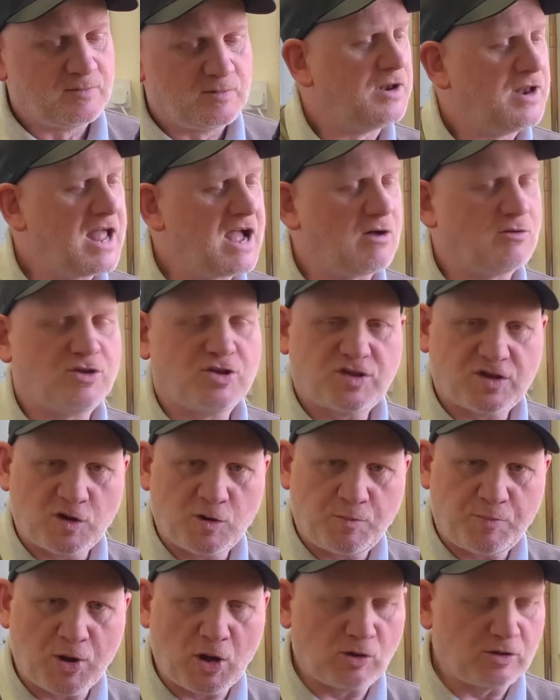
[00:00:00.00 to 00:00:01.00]
Now, the
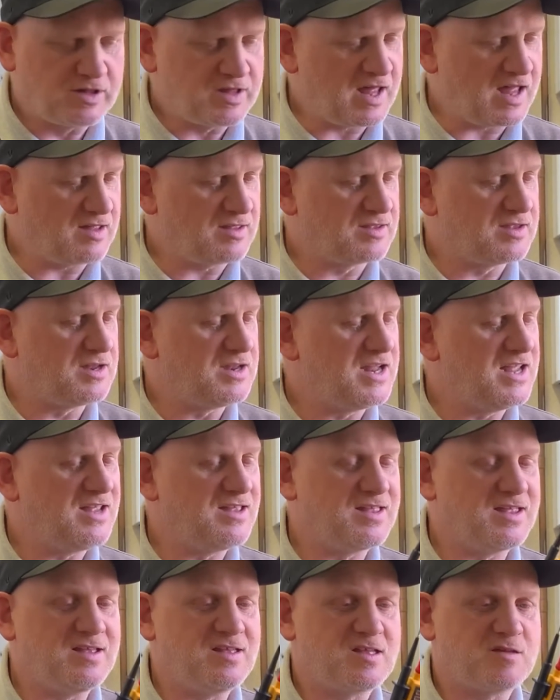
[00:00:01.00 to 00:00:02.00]
two-pole tester
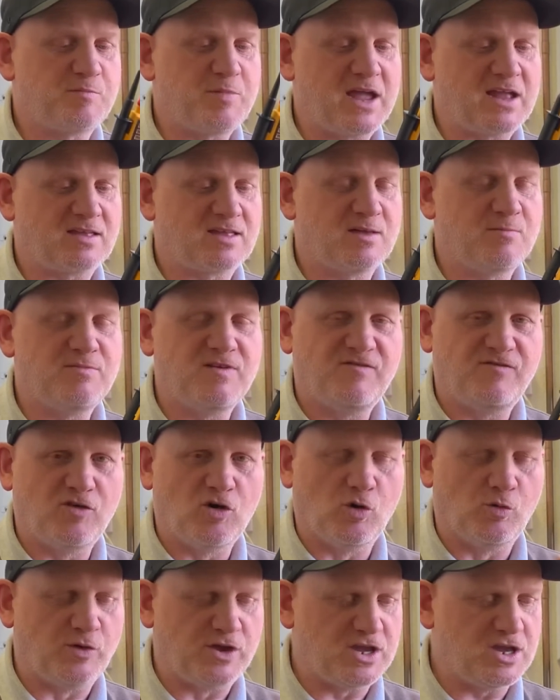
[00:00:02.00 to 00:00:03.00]
needs inspecting
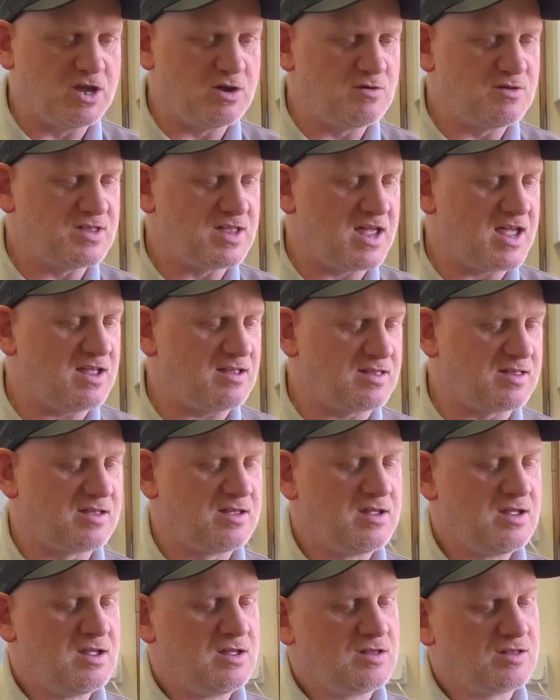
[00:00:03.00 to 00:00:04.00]
before we use it.
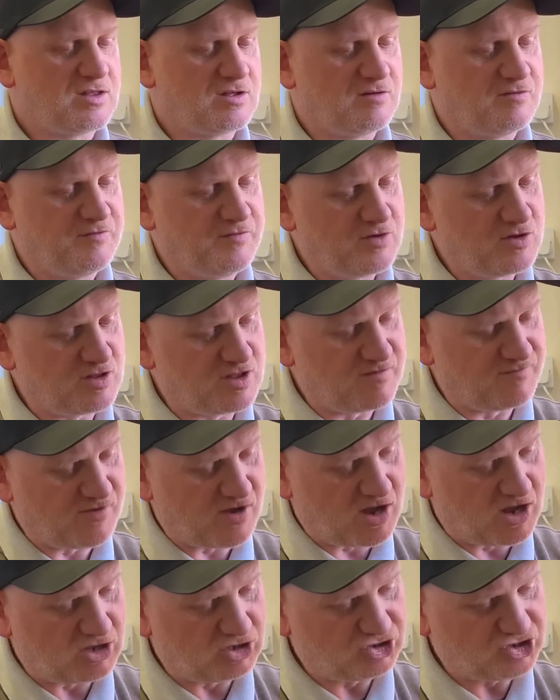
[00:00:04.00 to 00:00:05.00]
So first of
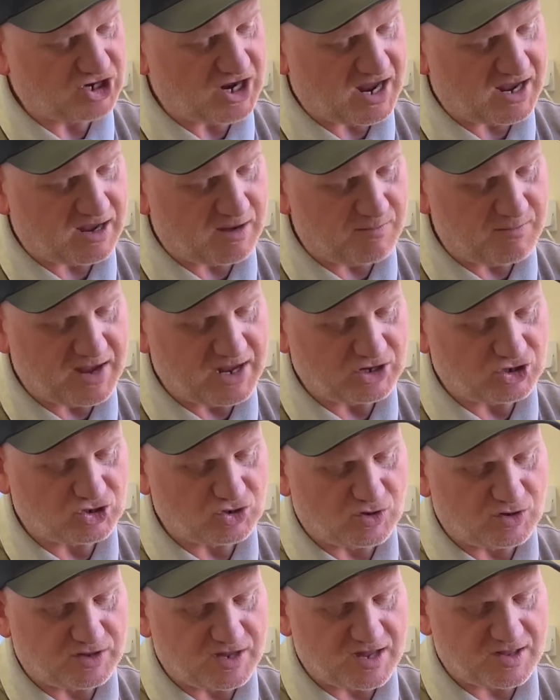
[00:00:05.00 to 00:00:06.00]
all, check and make
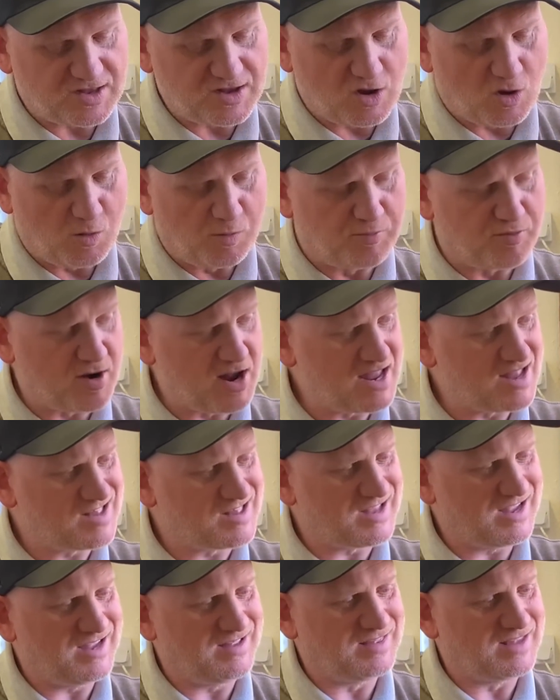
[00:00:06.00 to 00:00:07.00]
sure there's no breaks
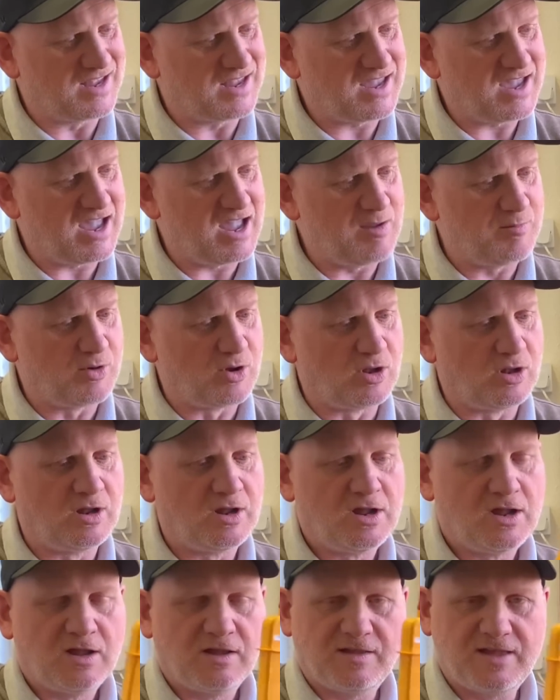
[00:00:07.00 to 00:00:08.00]
in the cable.
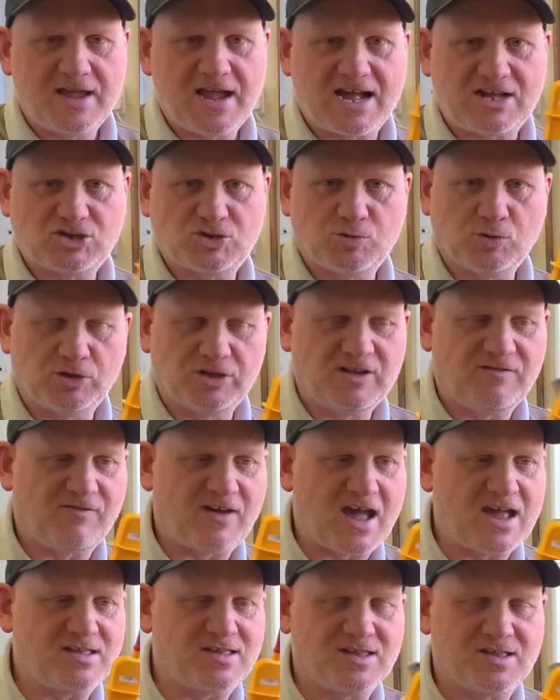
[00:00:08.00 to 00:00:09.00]
The actual
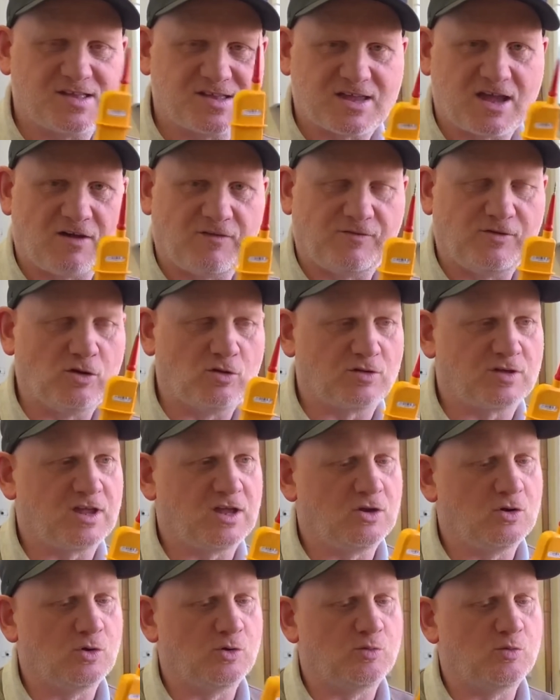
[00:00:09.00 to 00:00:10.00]
device itself looks in
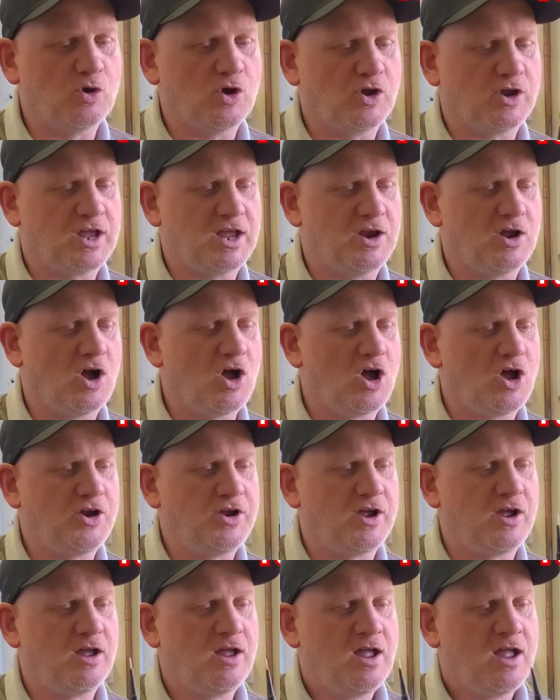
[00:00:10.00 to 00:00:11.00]
good working
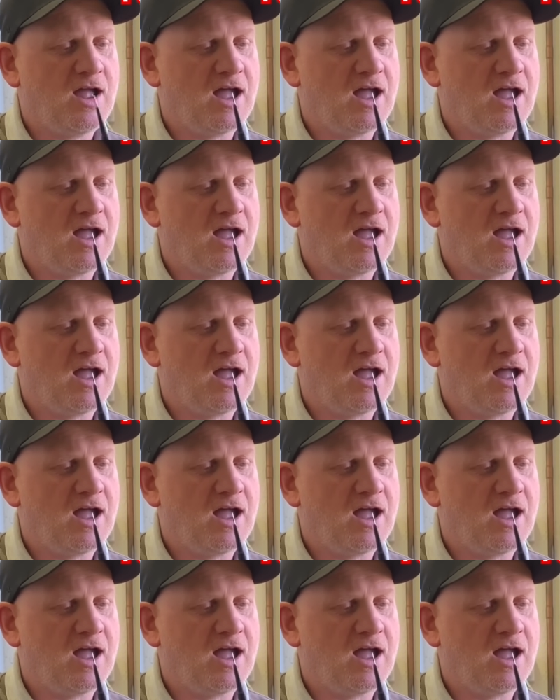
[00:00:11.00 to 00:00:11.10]
order.